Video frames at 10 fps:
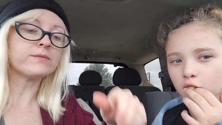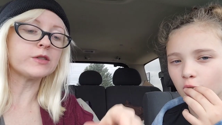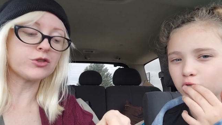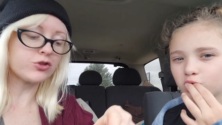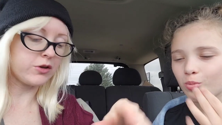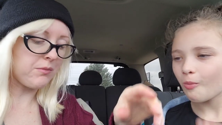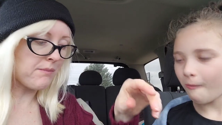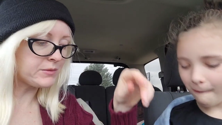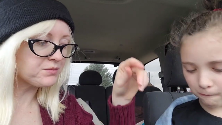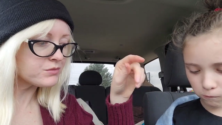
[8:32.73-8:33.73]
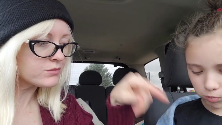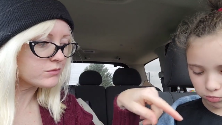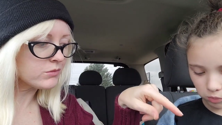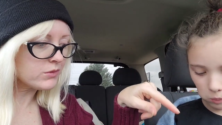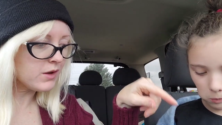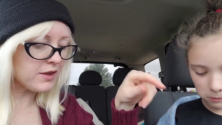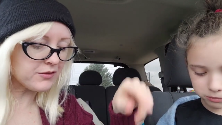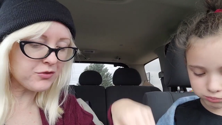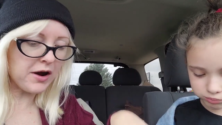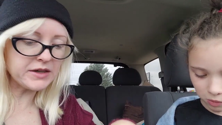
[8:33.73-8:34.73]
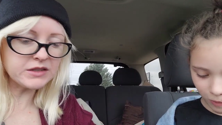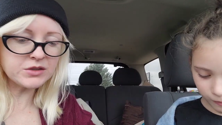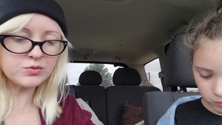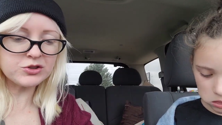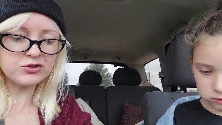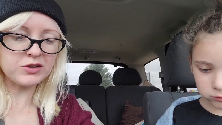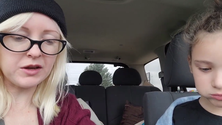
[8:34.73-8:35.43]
Speaker 1: That was good. And the fries, what did you